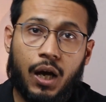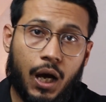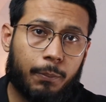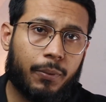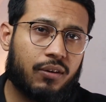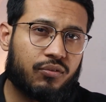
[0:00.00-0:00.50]

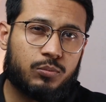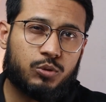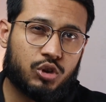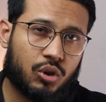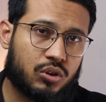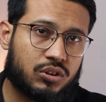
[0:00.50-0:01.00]
Apart from
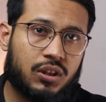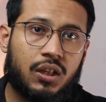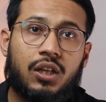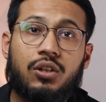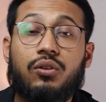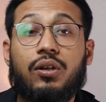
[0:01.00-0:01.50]
stocks,
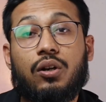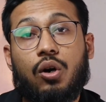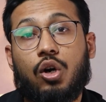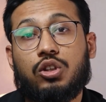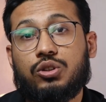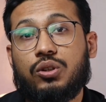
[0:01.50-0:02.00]
you can
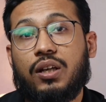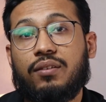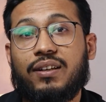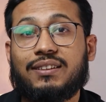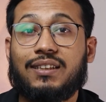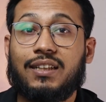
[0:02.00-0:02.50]
also
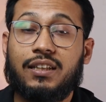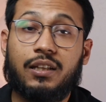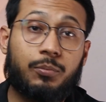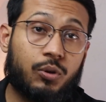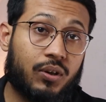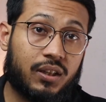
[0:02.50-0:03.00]
invest in
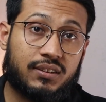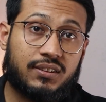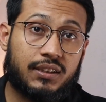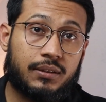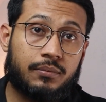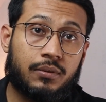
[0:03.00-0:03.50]

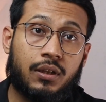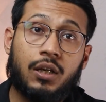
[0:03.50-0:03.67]
cryptocurrency.